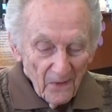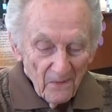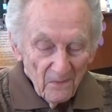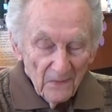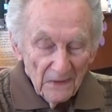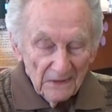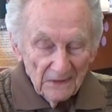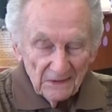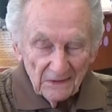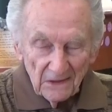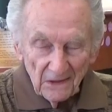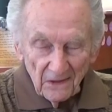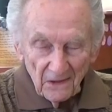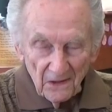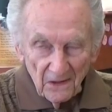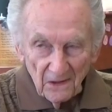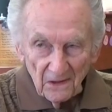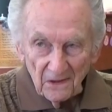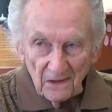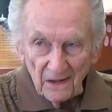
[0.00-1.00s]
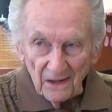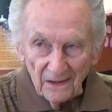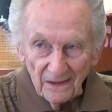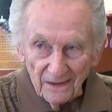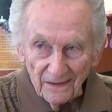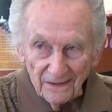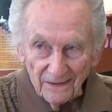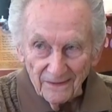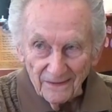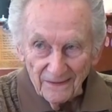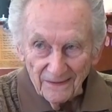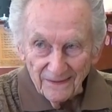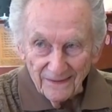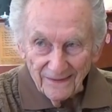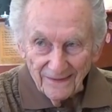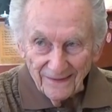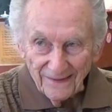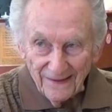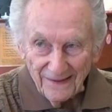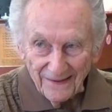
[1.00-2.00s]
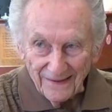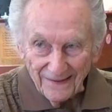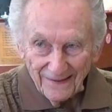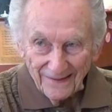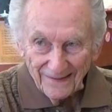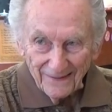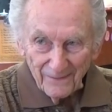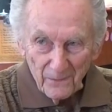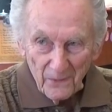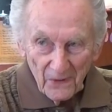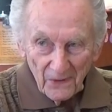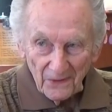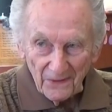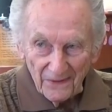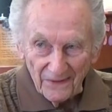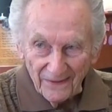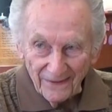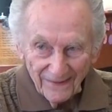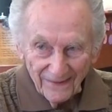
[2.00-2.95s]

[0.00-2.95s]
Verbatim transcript: we missed the third motor.